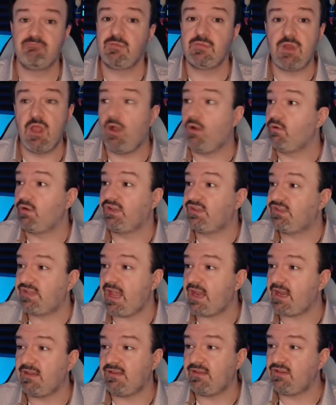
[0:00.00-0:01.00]
No, because
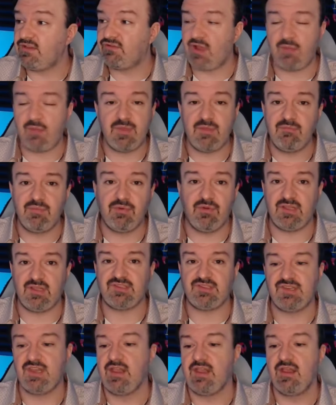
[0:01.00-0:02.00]
Tekken didn't drop
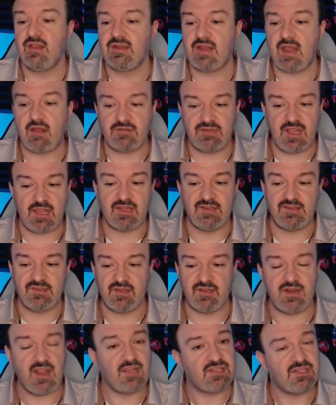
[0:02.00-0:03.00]
inputs. Now, Tekken's
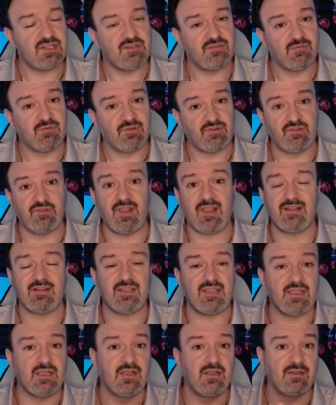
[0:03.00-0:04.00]
connections were
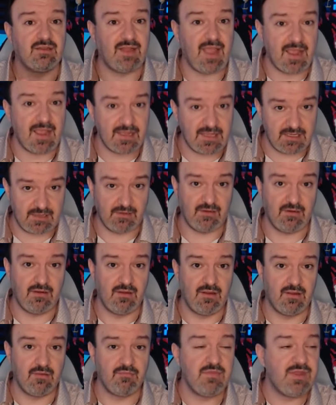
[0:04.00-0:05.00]
slightly laggier,
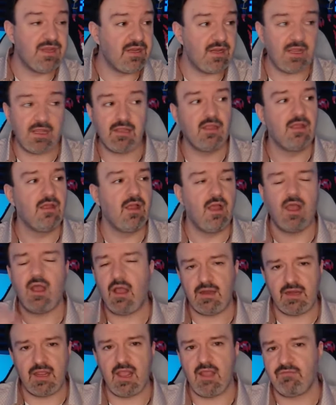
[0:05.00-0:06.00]
meaning
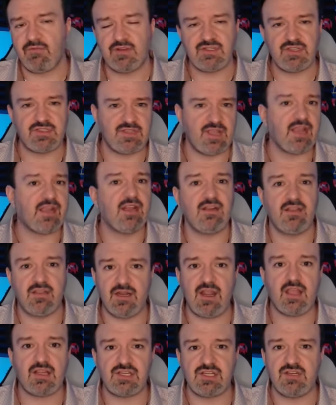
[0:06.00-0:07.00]
on average, a Tekken
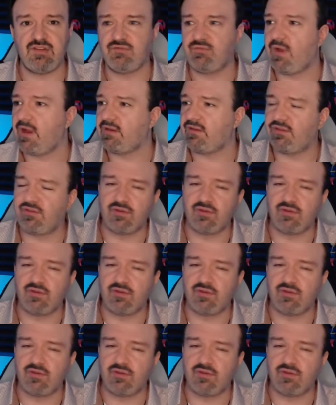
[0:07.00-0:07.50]
connection is right